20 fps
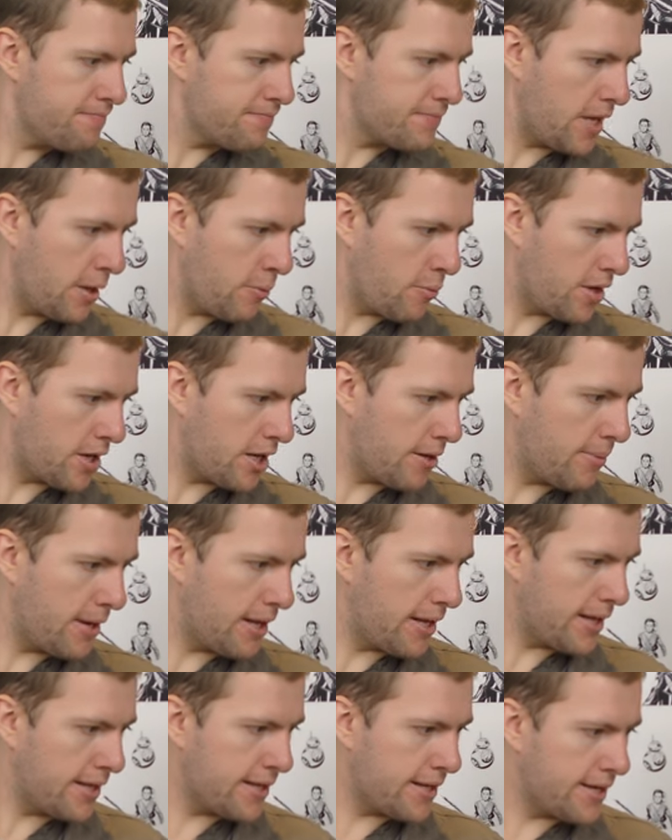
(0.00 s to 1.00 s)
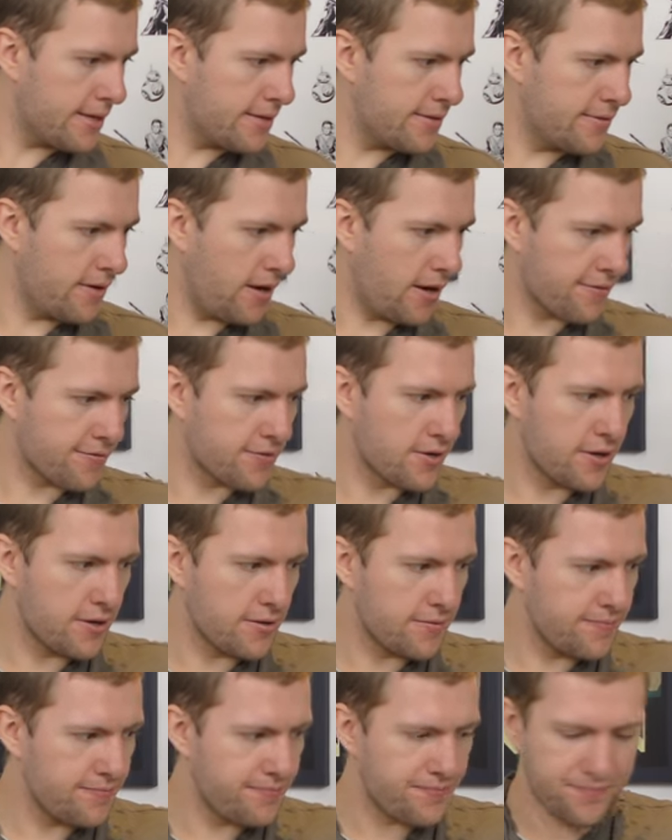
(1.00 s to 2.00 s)
I'll worry about that later. I've
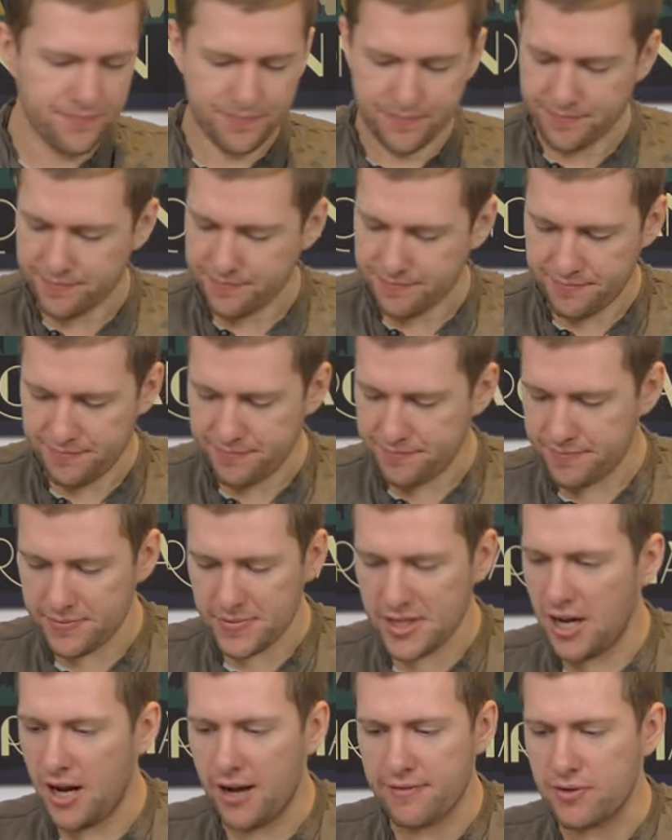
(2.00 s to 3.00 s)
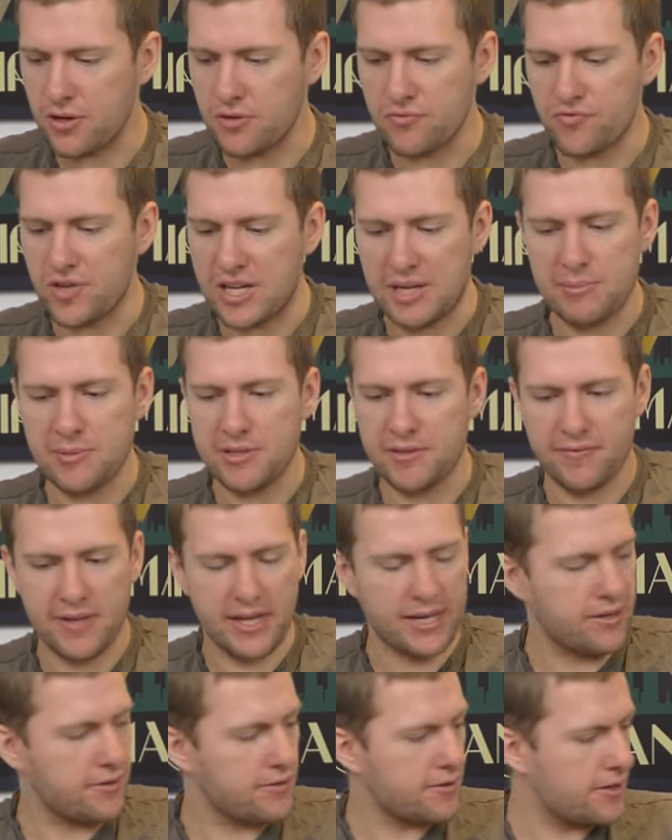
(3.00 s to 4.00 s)
got I've got reams of
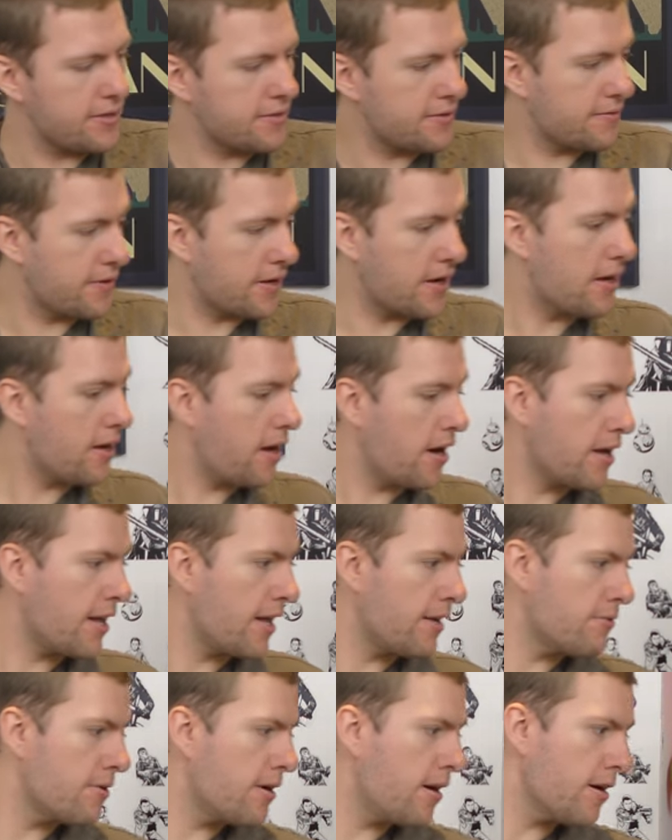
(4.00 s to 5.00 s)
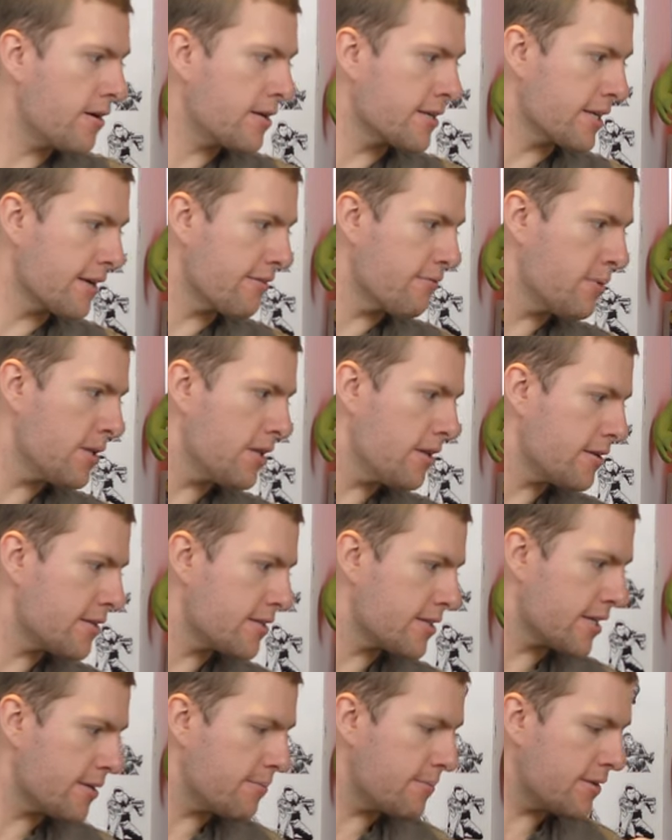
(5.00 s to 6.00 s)
LEGO guns. I have, I can give him a
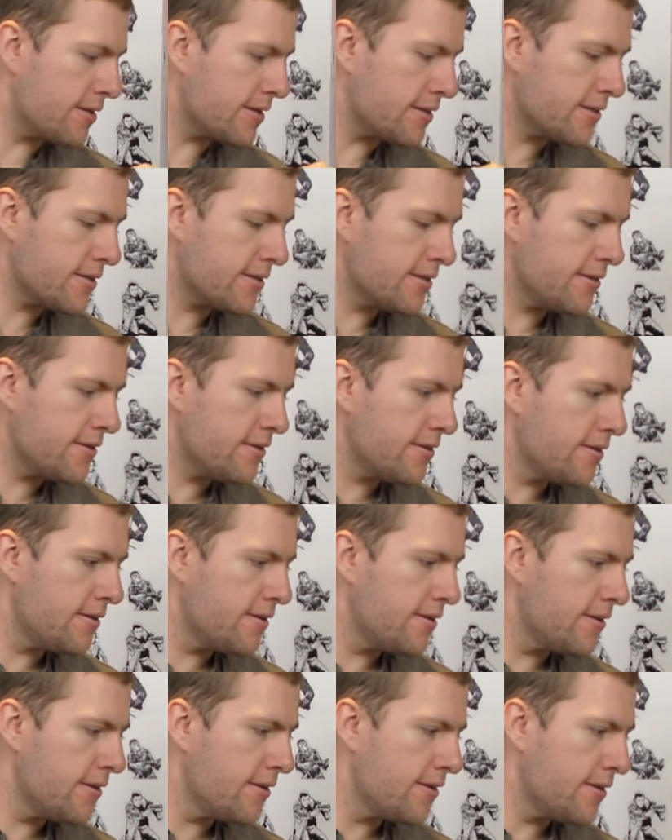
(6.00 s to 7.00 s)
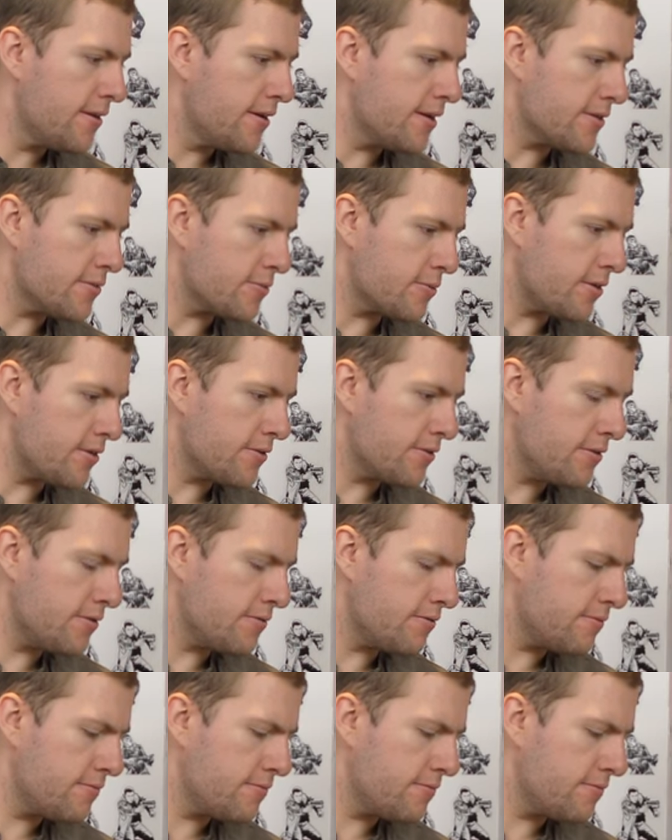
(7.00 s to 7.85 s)
lightsaber actually. That's what I'll do.